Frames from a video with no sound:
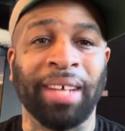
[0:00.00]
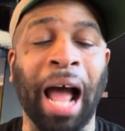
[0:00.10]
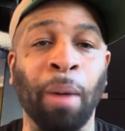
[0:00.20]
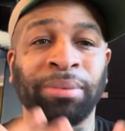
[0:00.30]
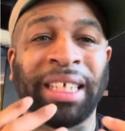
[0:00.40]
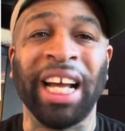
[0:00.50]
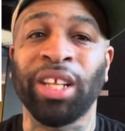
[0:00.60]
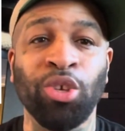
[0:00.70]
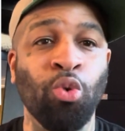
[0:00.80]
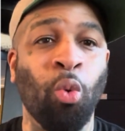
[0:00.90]
I'm
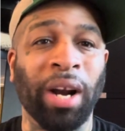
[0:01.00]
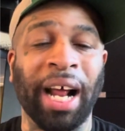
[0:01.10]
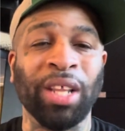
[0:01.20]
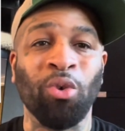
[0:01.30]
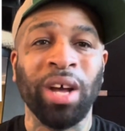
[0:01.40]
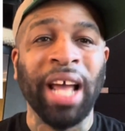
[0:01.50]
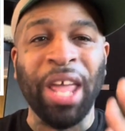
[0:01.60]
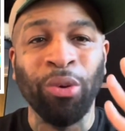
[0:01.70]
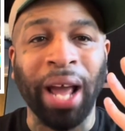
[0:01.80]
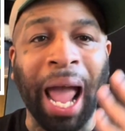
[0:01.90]
telling you what I know. And
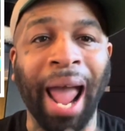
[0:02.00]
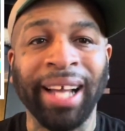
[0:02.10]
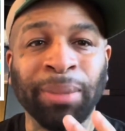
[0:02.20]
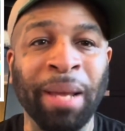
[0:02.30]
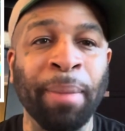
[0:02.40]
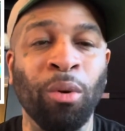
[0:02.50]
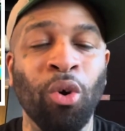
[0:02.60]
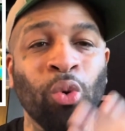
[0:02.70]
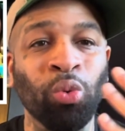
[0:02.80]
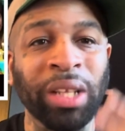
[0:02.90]
you can ask people
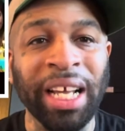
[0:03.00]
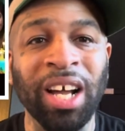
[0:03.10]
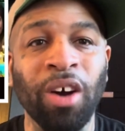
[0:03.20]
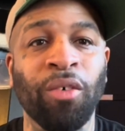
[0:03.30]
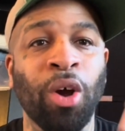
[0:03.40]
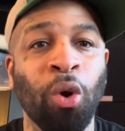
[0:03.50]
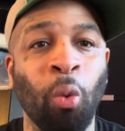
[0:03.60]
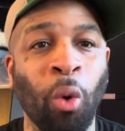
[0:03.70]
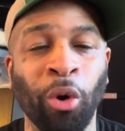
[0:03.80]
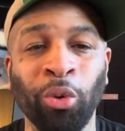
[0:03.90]
who live,
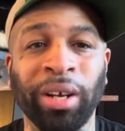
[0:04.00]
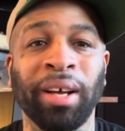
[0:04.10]
work,